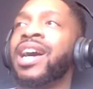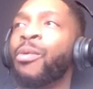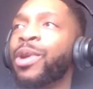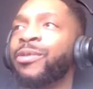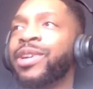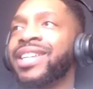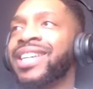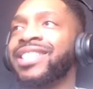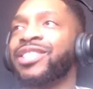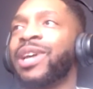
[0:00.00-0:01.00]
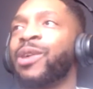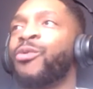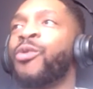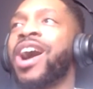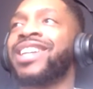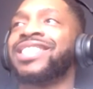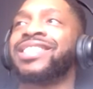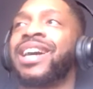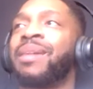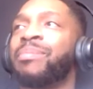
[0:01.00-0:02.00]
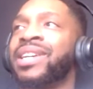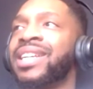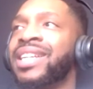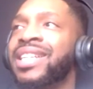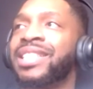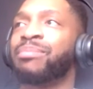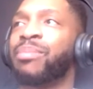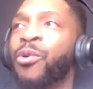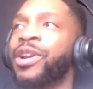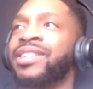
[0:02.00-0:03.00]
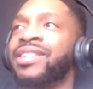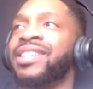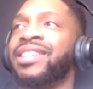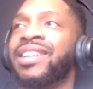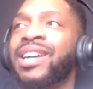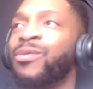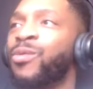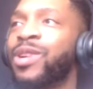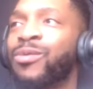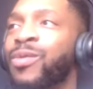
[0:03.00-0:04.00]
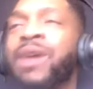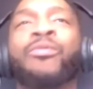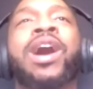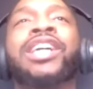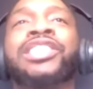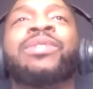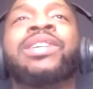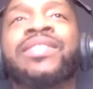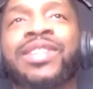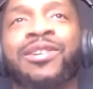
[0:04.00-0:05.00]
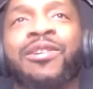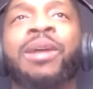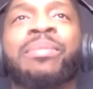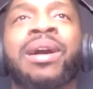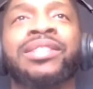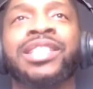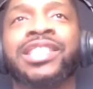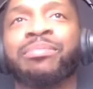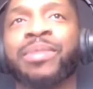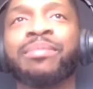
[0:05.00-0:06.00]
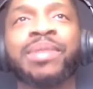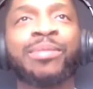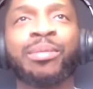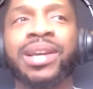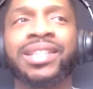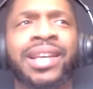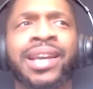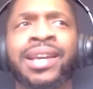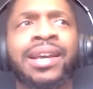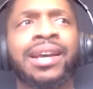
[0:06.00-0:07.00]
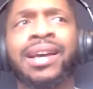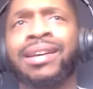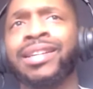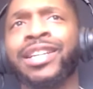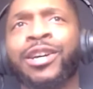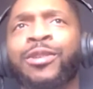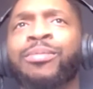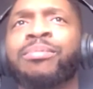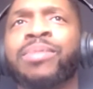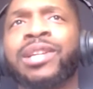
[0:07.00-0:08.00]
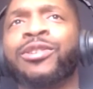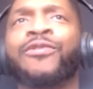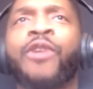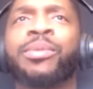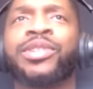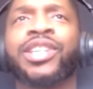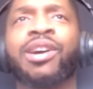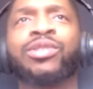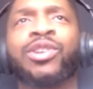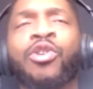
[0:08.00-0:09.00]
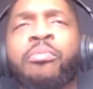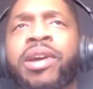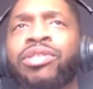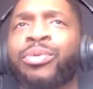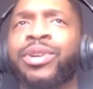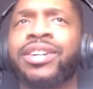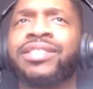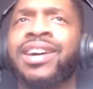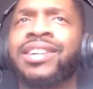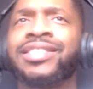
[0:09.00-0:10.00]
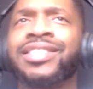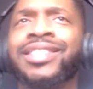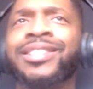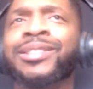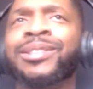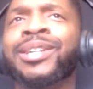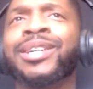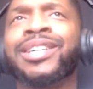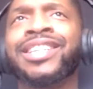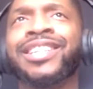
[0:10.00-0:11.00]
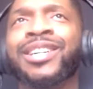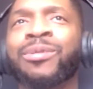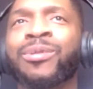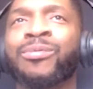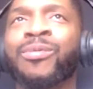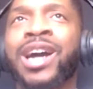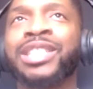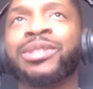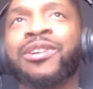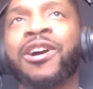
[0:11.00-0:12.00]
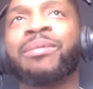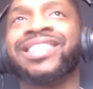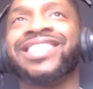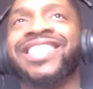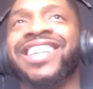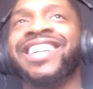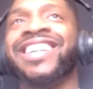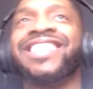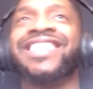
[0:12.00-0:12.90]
I want to really get into it, why this topic is important. Like why should we even talk about this? Because many people may say, you know, clinical pharmacy goes home at 3 o'clock. So, you know, why should we talk about this, Nick?